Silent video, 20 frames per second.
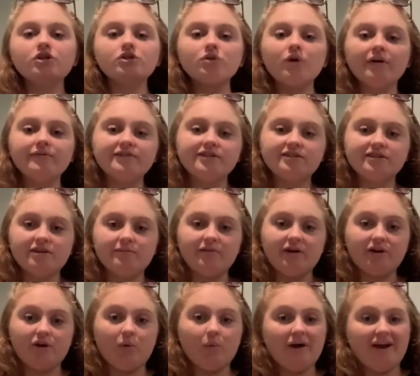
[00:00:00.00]
So I have to sleep
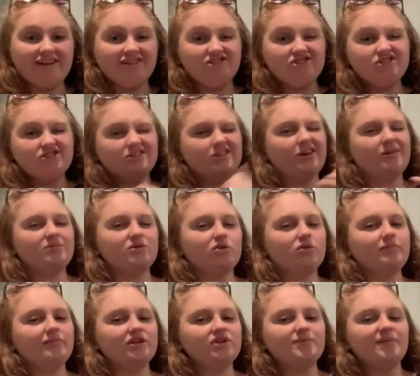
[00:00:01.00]
on a wedge, and I'm
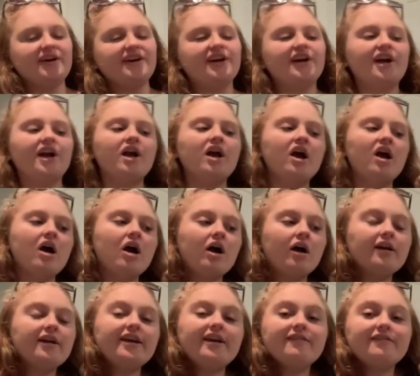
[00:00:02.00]
doing much better.
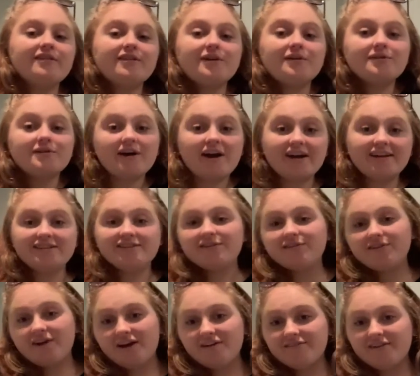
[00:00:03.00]
Even though I
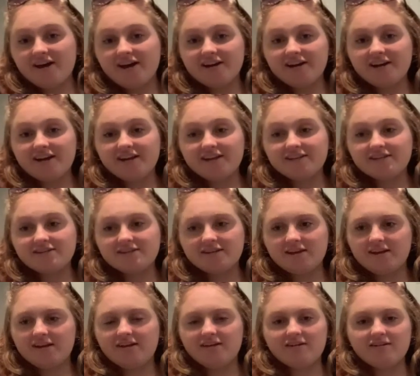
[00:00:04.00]
still have headaches
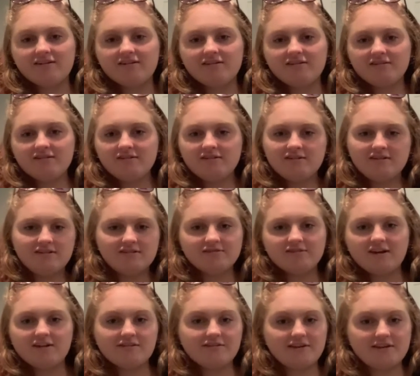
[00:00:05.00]
and a
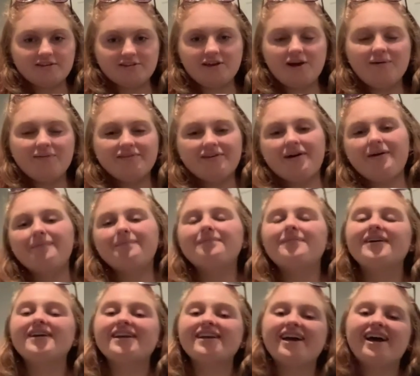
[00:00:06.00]
lot of things going on.
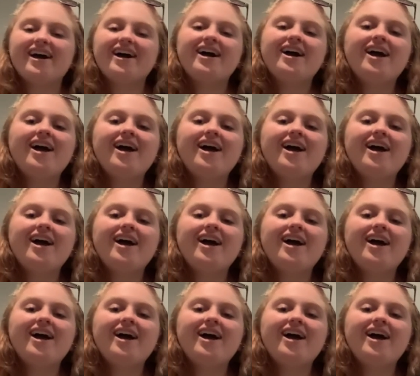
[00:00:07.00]
But yeah.